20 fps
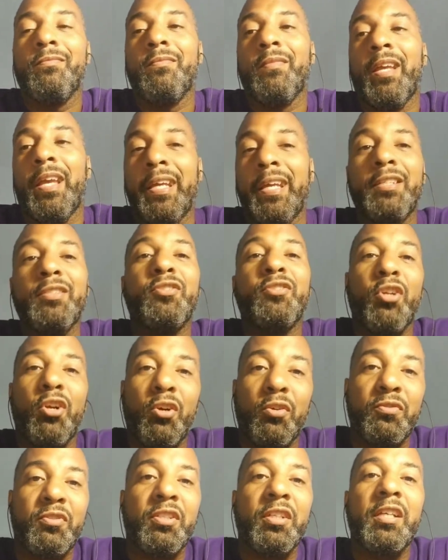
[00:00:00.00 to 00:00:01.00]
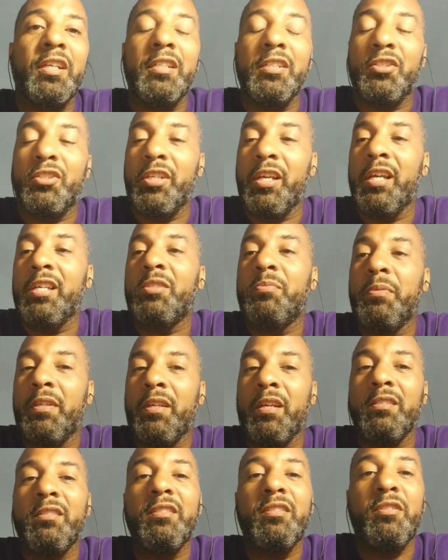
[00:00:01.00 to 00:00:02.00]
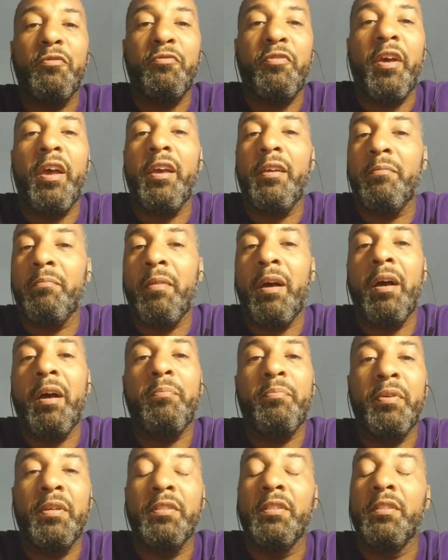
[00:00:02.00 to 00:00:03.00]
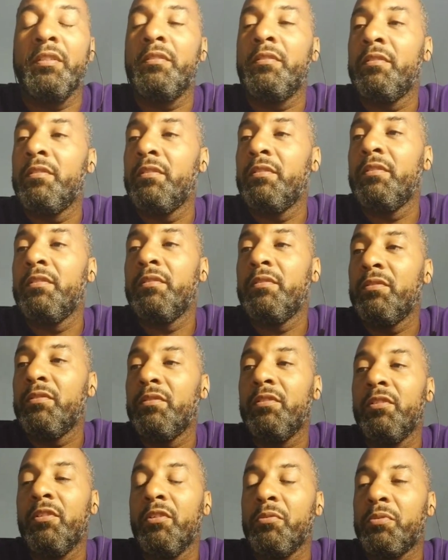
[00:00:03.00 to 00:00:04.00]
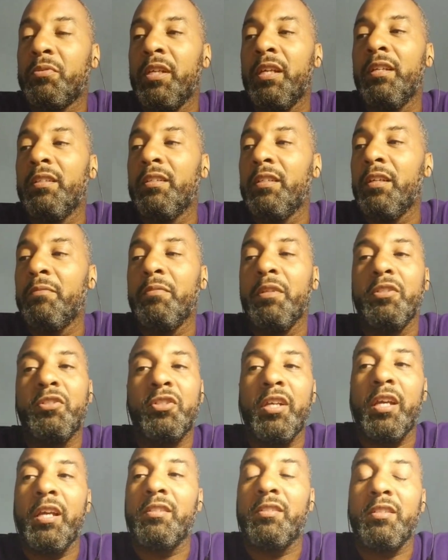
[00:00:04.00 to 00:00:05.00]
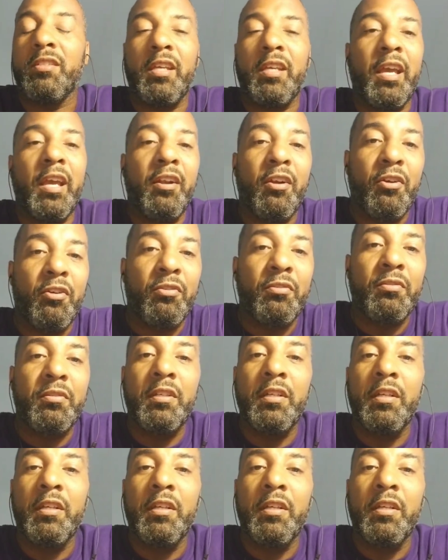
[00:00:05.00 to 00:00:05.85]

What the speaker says: He deserves to get the chance because he's a vet, in my opinion. You know what I'm saying? Give him the chance. It can't hurt.